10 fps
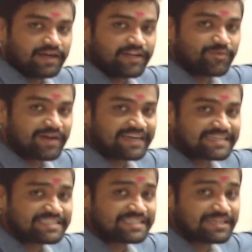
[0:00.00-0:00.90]
numerator
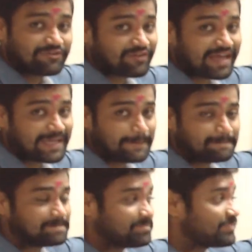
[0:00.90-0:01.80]
is
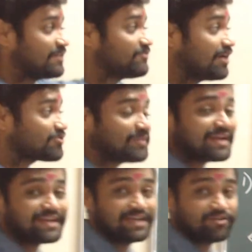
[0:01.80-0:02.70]
5. And we have to
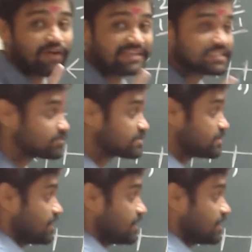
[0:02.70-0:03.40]
make 5 jumps.